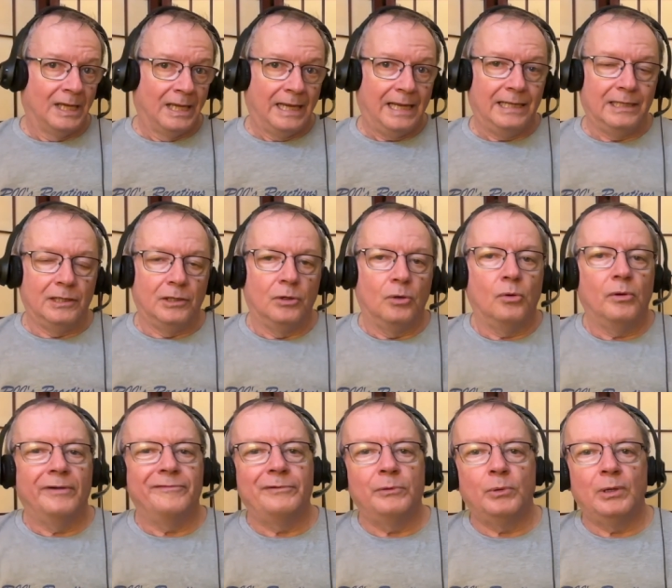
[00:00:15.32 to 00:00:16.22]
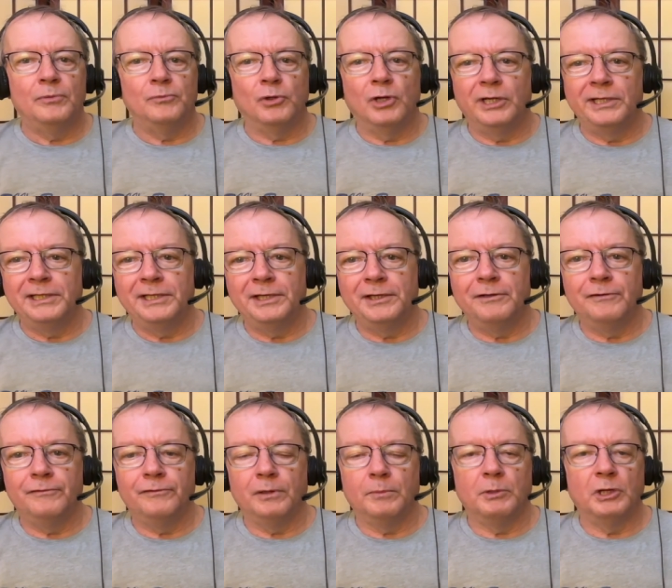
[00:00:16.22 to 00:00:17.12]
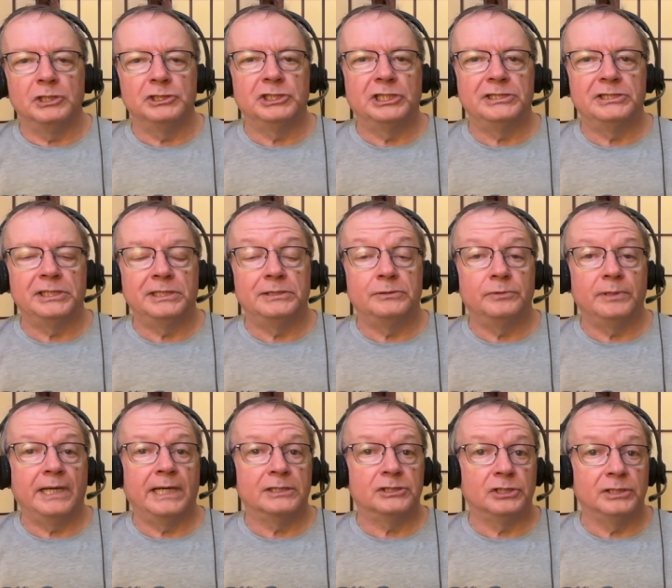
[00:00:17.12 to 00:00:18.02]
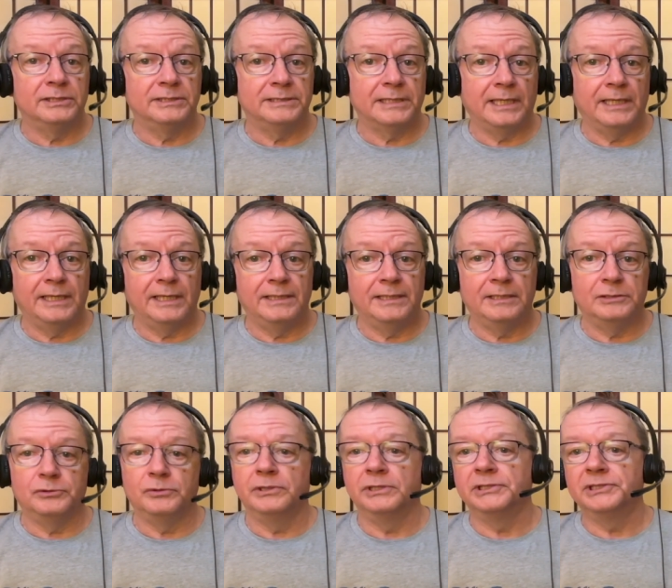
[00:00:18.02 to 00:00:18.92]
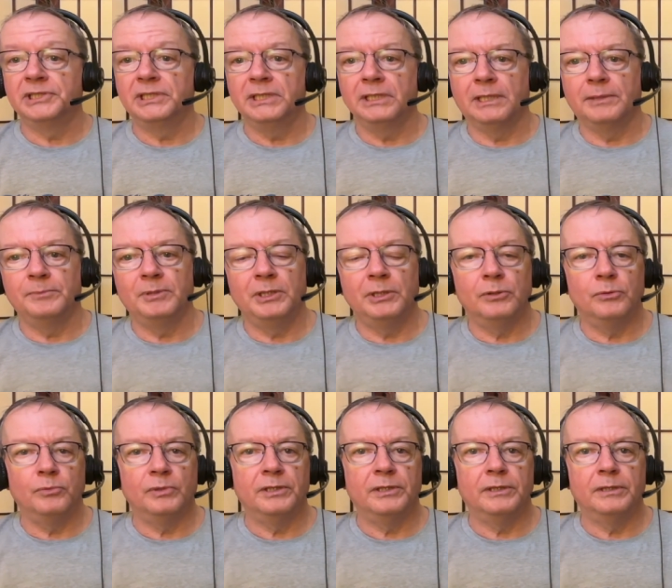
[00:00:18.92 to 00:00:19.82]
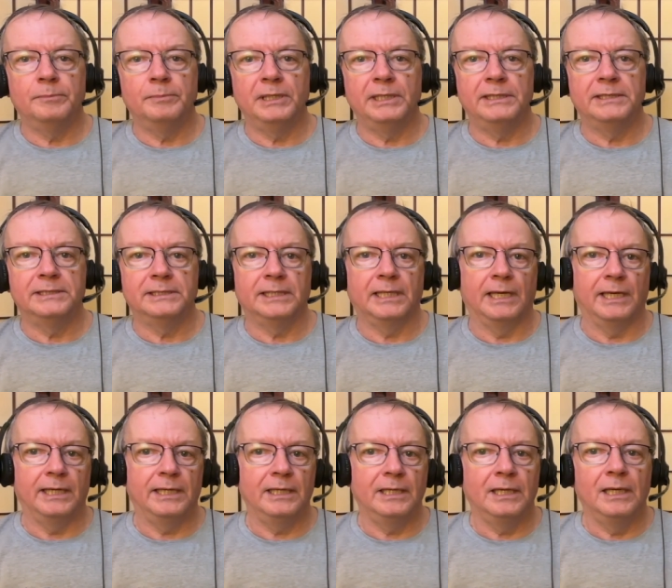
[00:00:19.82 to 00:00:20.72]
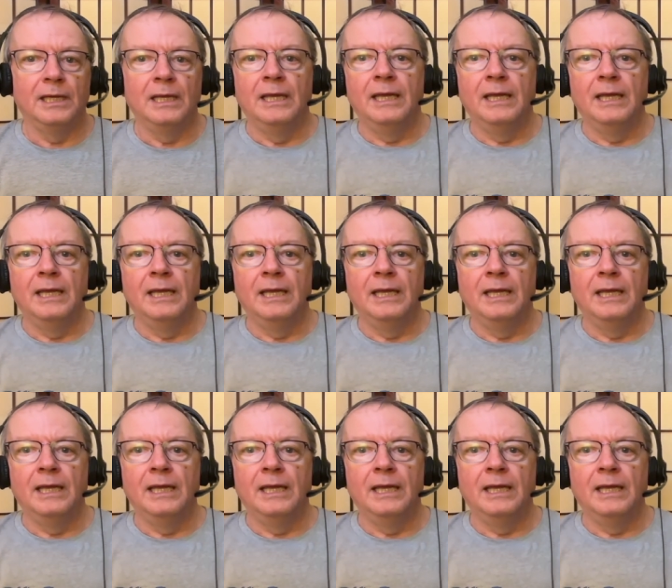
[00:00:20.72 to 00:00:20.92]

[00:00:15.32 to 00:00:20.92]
Hello everyone, Ron here from RJJ's Reactions and as you can see I'm here with the bass gang